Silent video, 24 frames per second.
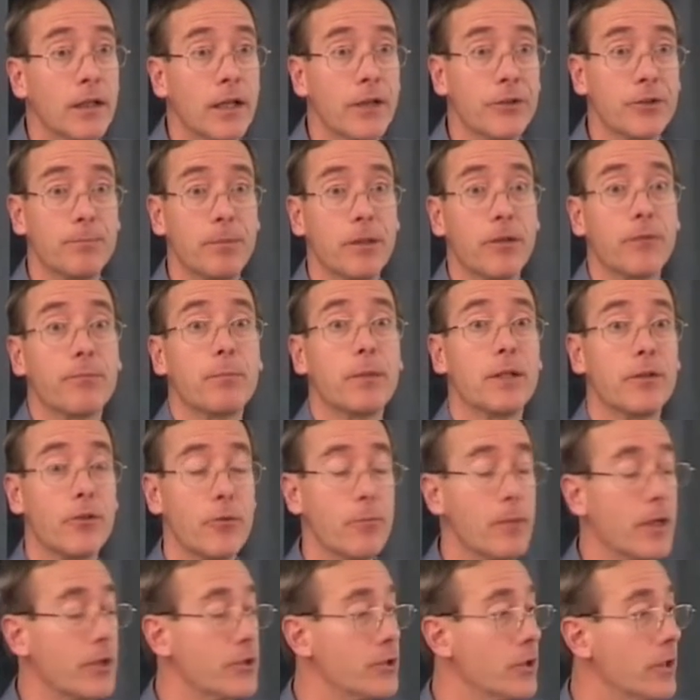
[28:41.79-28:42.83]
There's a bit, bit of
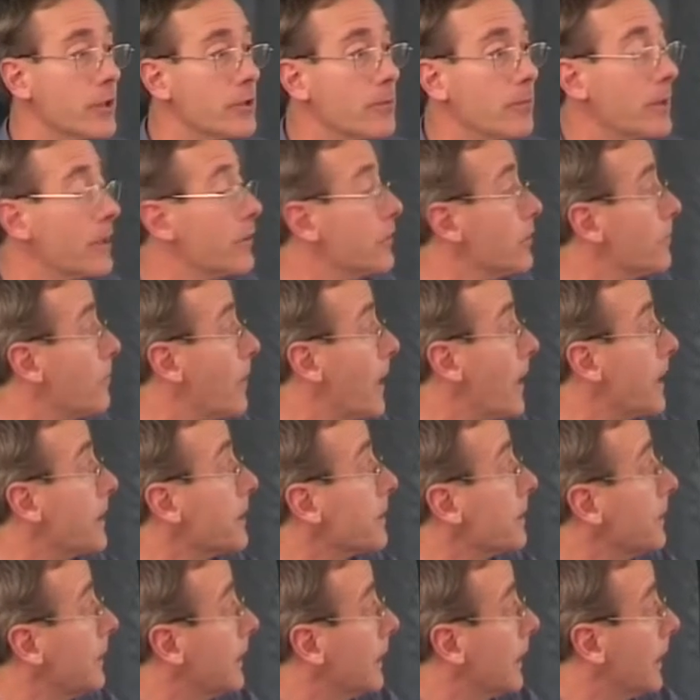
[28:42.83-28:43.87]
a mixture, there's a bit of
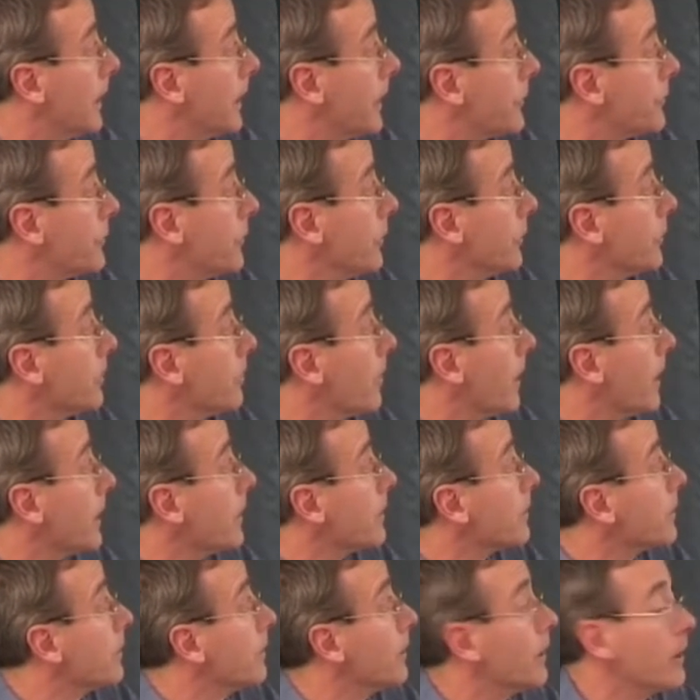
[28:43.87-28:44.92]
debate, and there's still
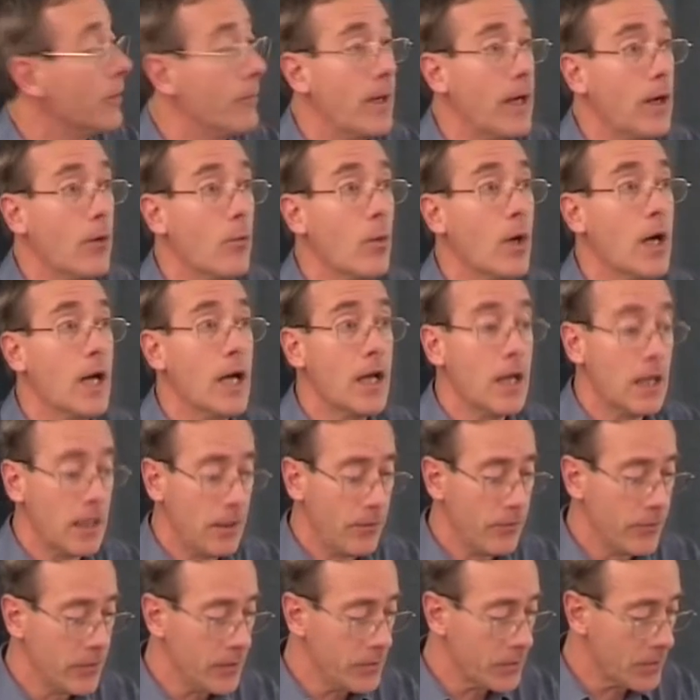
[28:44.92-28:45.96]
debate about
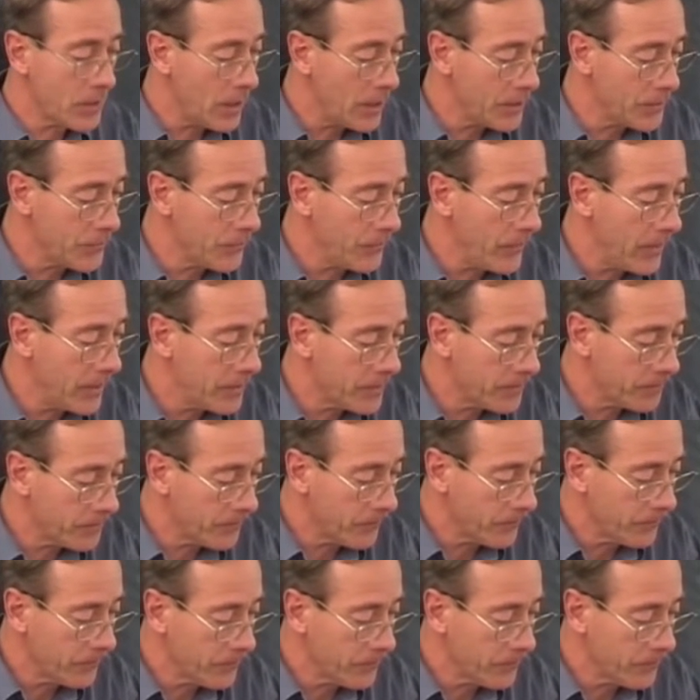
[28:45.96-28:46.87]
where these guys fit.